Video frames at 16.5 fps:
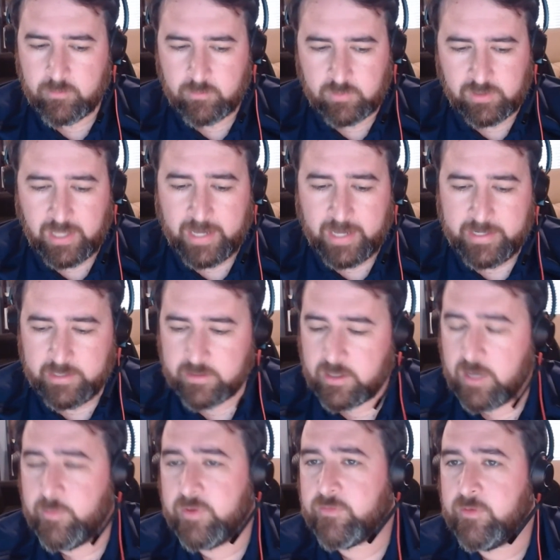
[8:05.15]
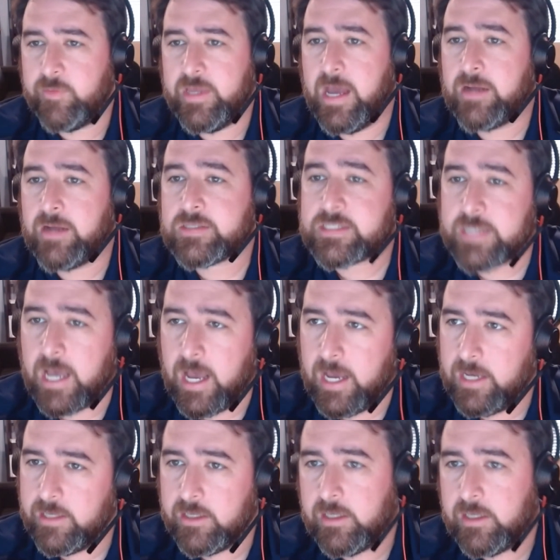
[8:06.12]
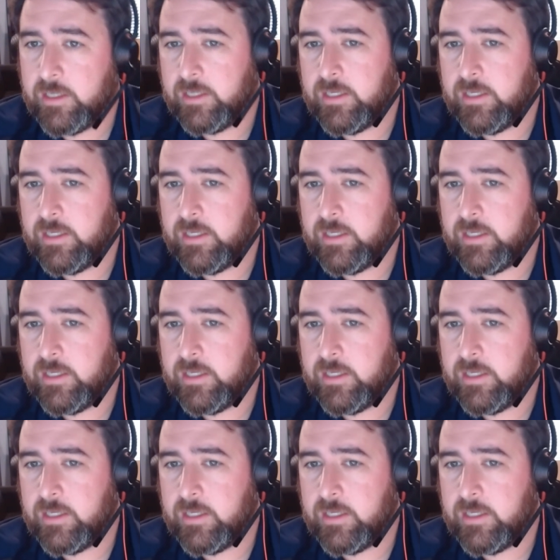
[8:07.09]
light coming from the outside?